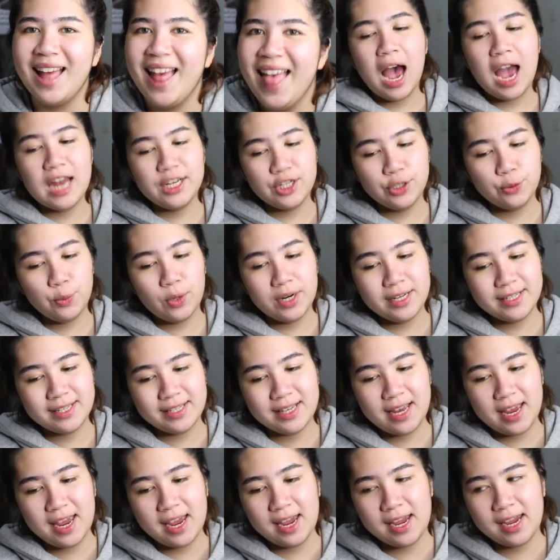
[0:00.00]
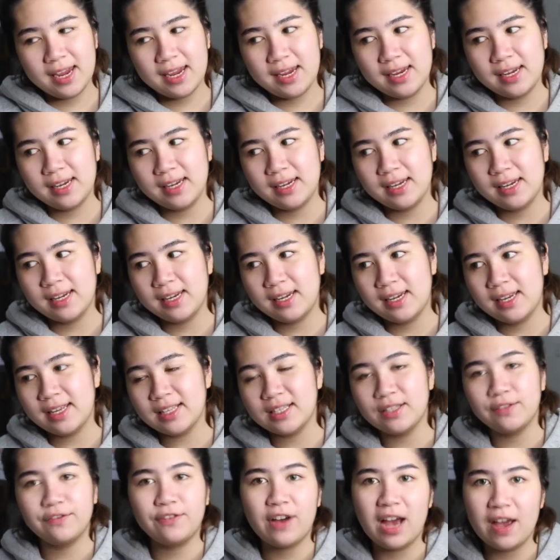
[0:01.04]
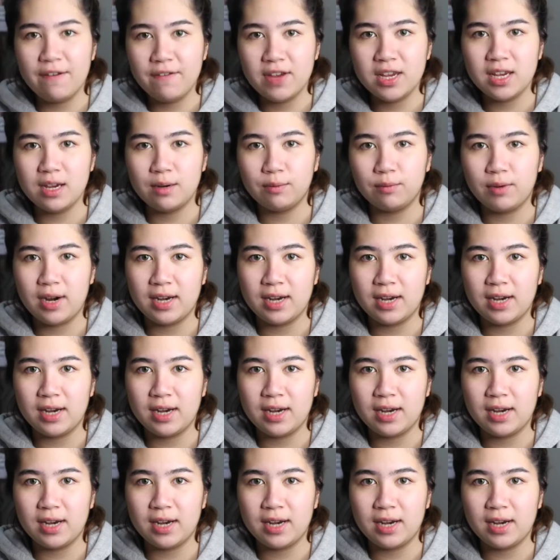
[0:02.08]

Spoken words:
I just wanna say it's 5 a.m.